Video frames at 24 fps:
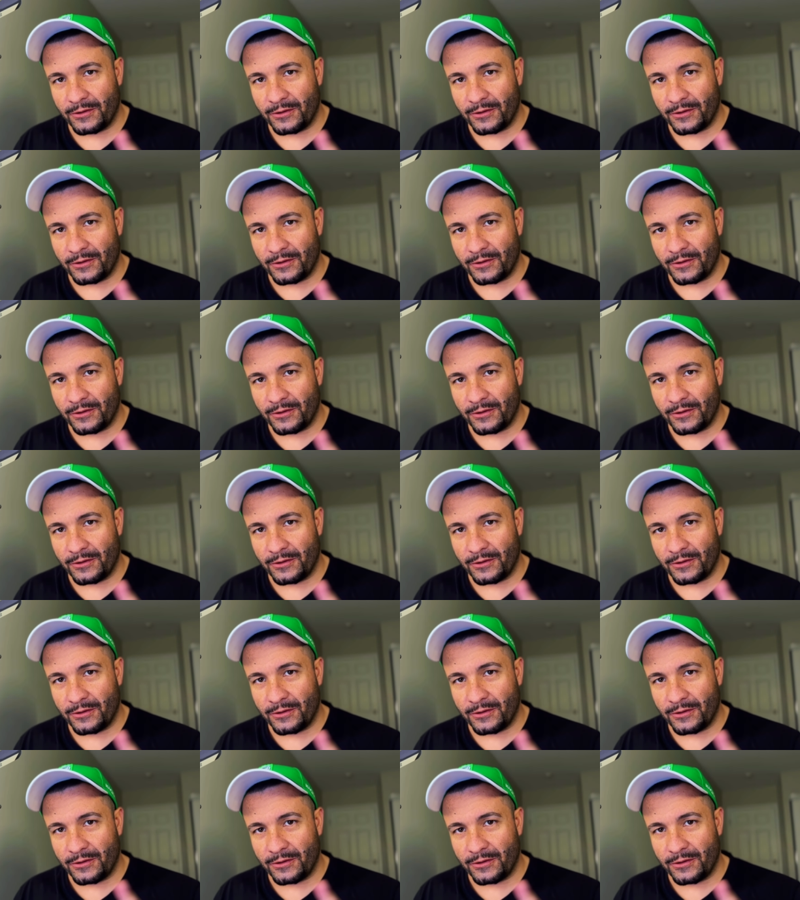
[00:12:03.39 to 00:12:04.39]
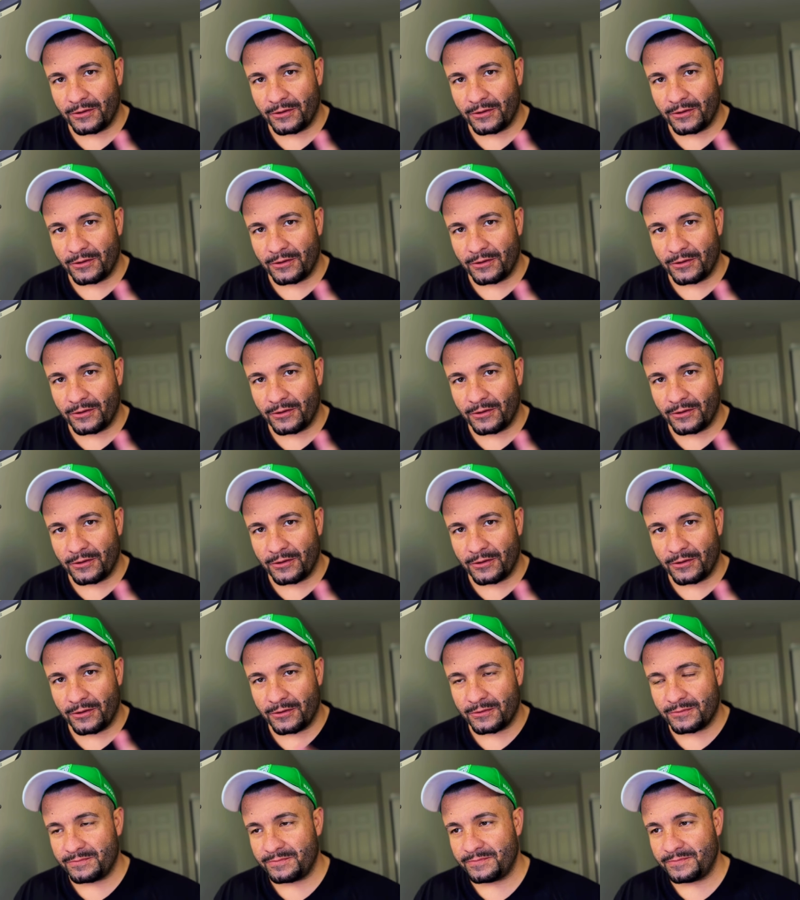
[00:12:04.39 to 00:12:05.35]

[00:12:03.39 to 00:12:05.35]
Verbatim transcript: Right. Fucking thing sucks!